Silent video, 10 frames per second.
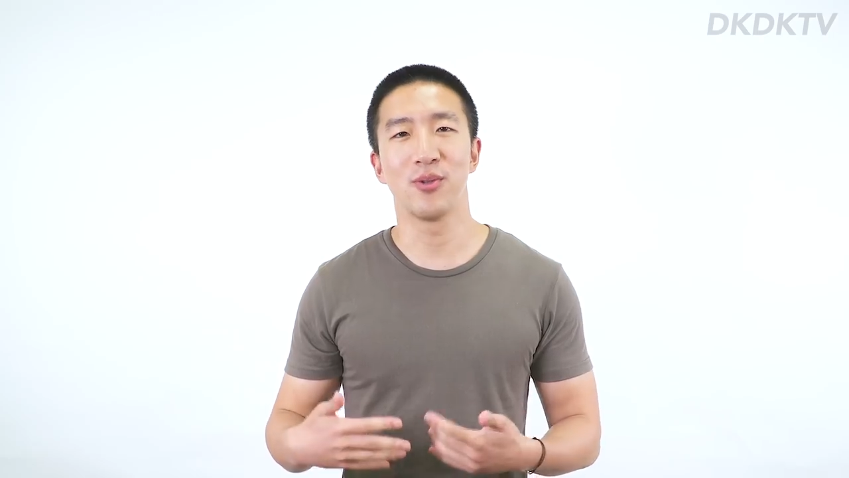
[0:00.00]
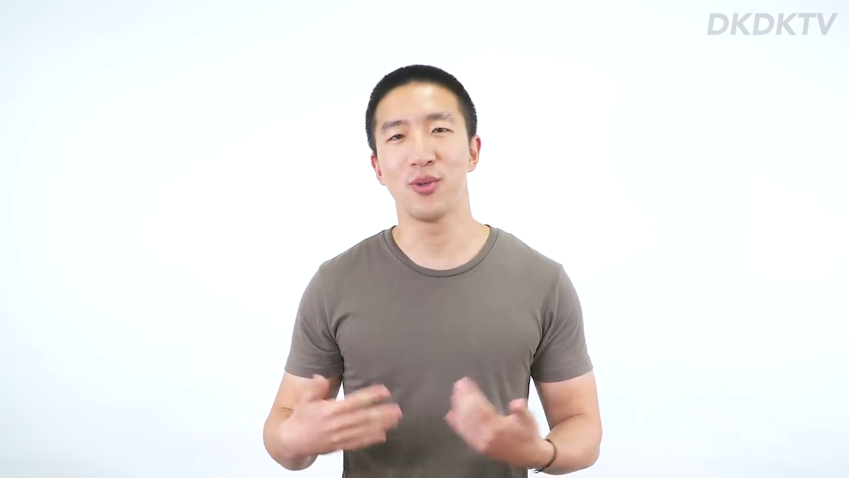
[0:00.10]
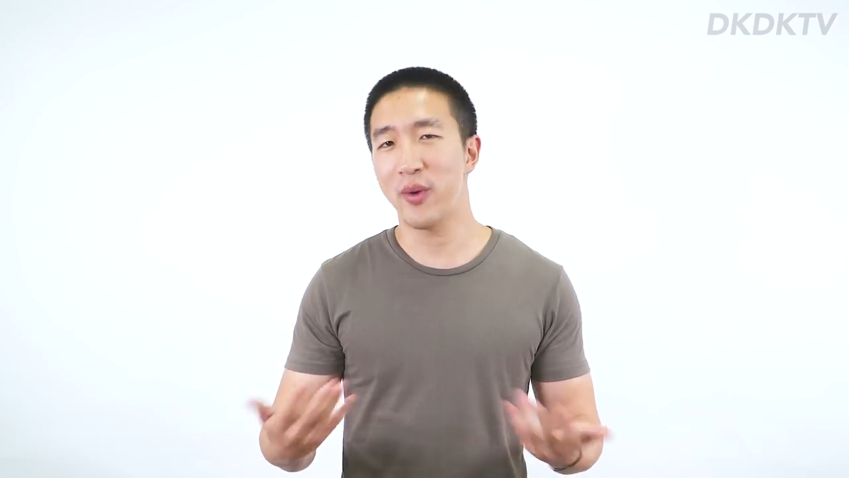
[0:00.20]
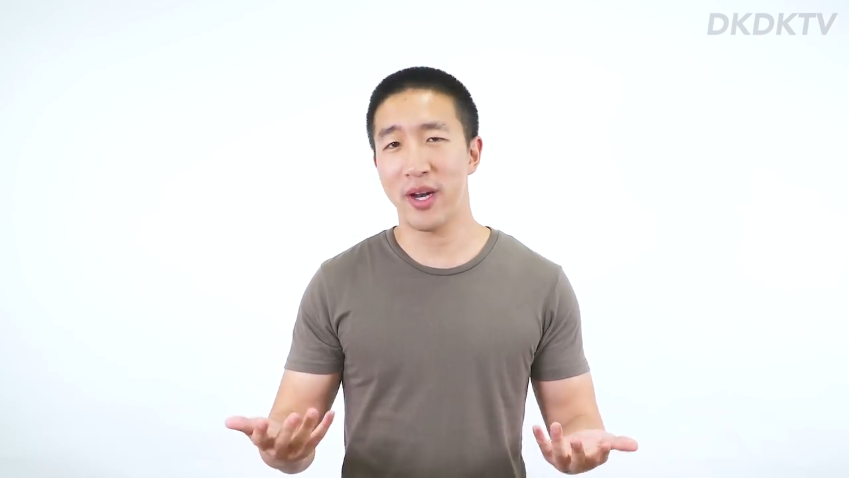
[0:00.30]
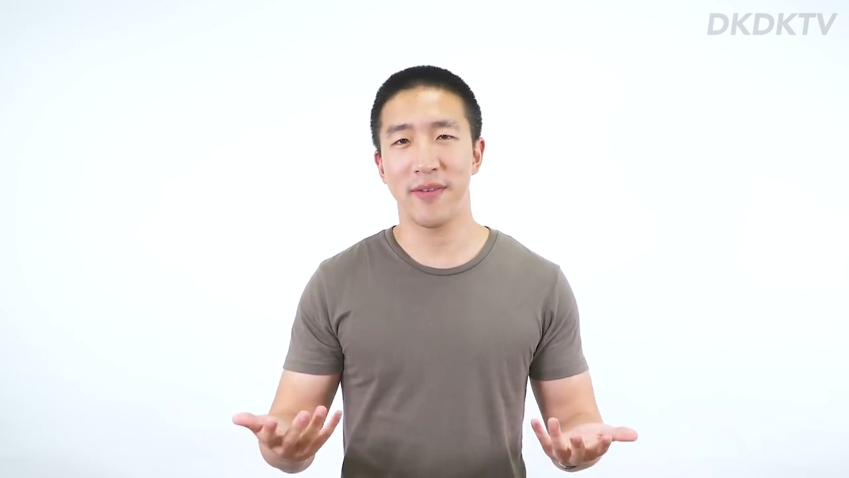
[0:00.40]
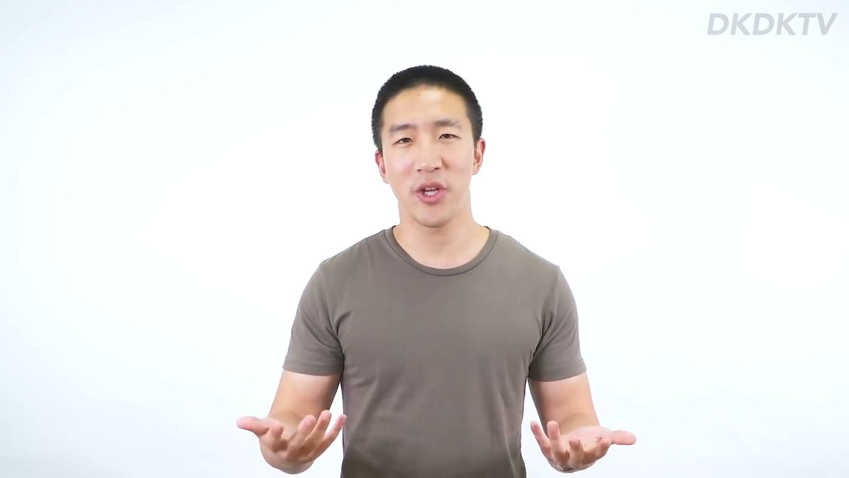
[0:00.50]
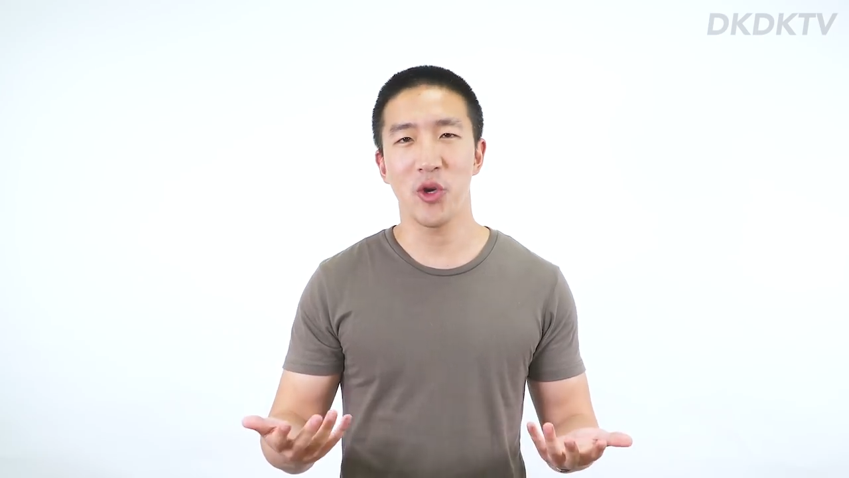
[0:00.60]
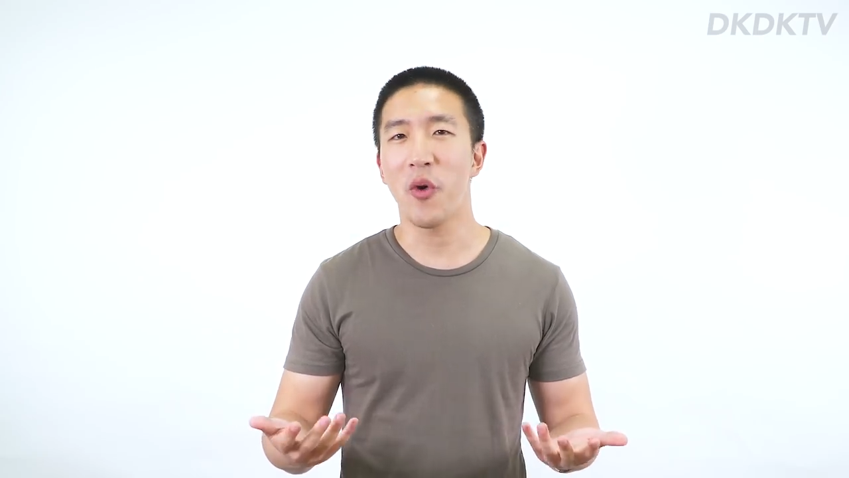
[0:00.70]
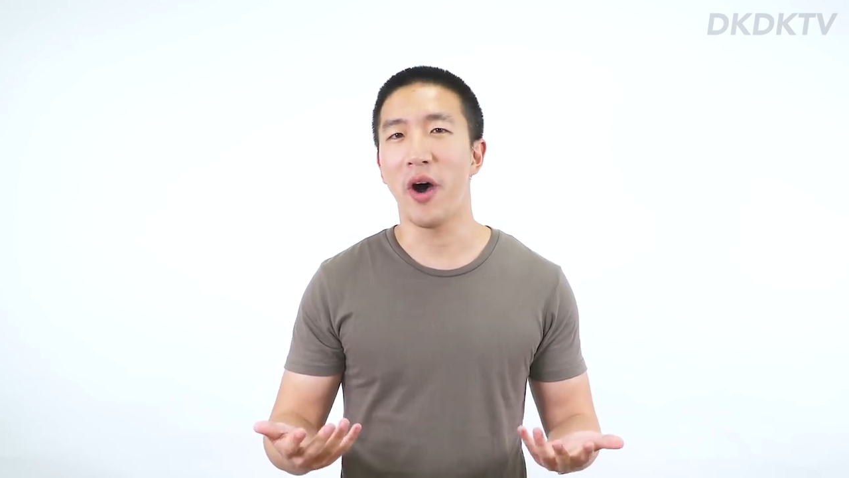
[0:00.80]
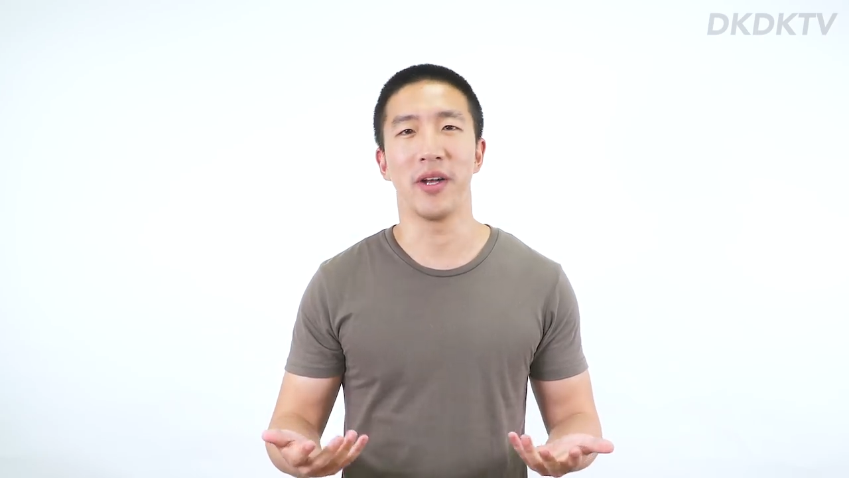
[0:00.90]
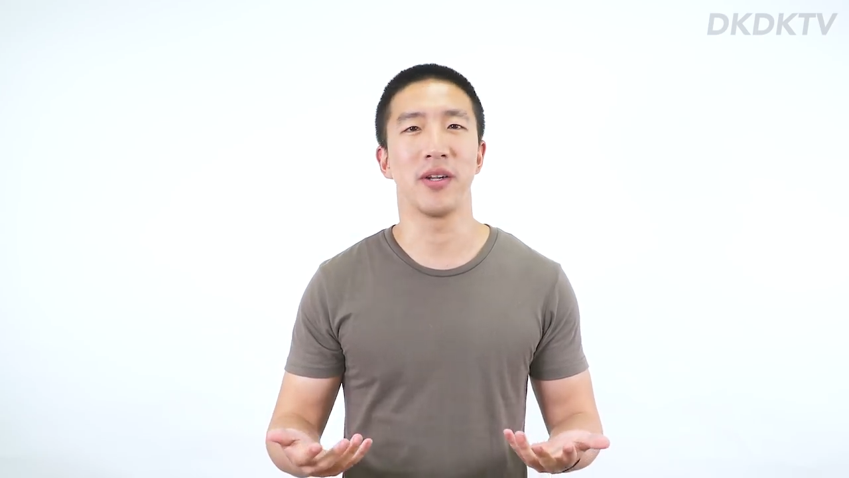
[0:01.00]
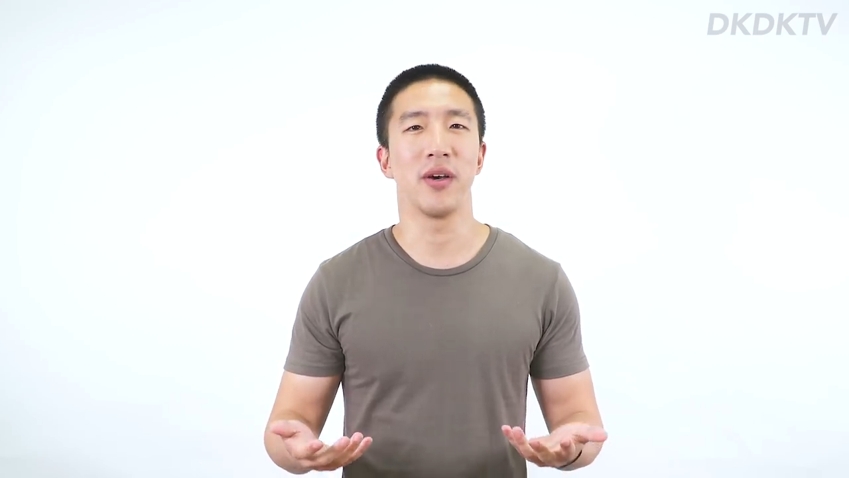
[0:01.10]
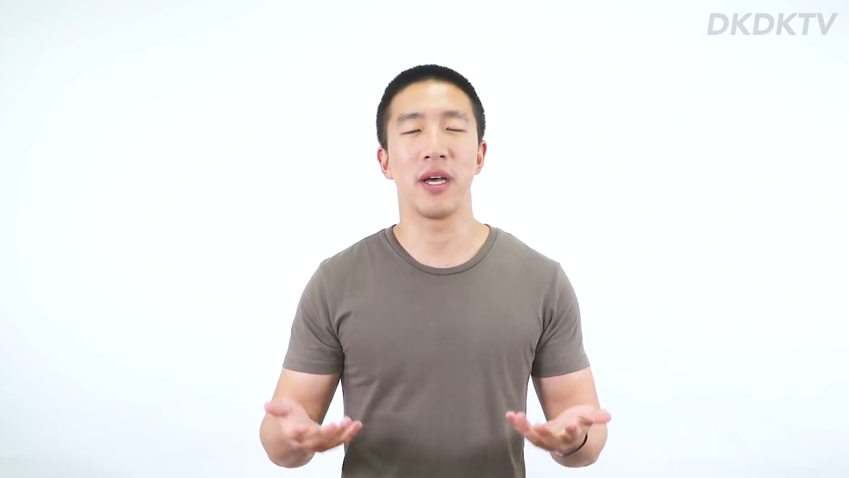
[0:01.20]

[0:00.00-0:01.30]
do whatever you want,